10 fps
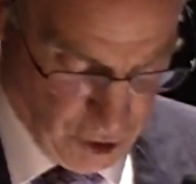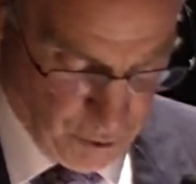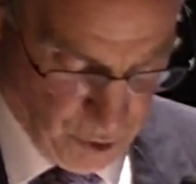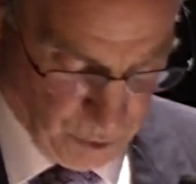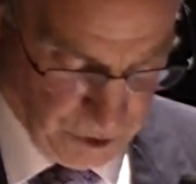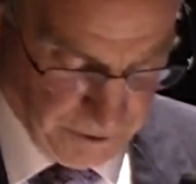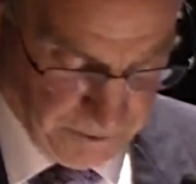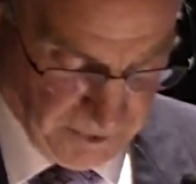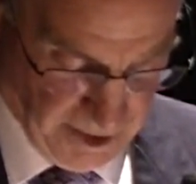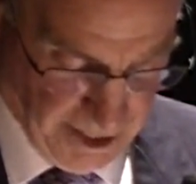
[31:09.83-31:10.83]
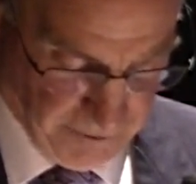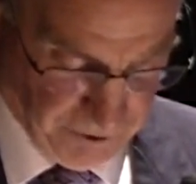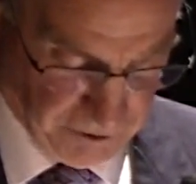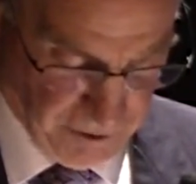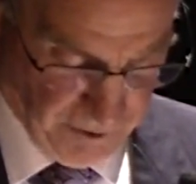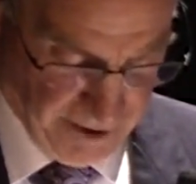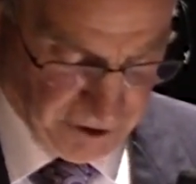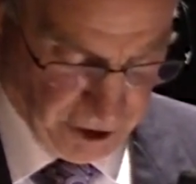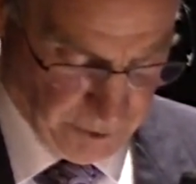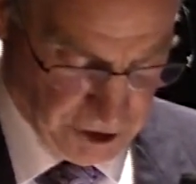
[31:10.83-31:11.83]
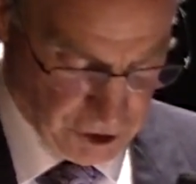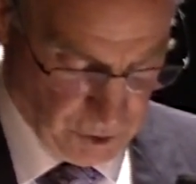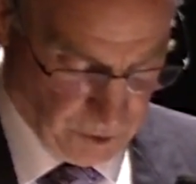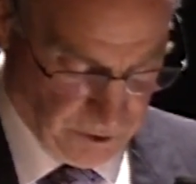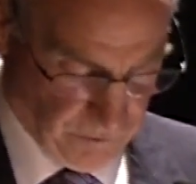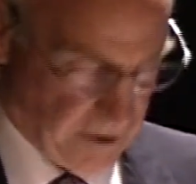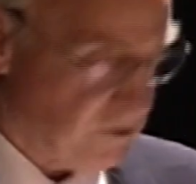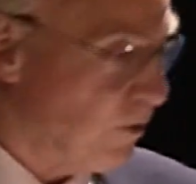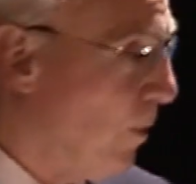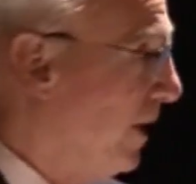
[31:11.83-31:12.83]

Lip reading: a U-boat at 55 degrees north, 50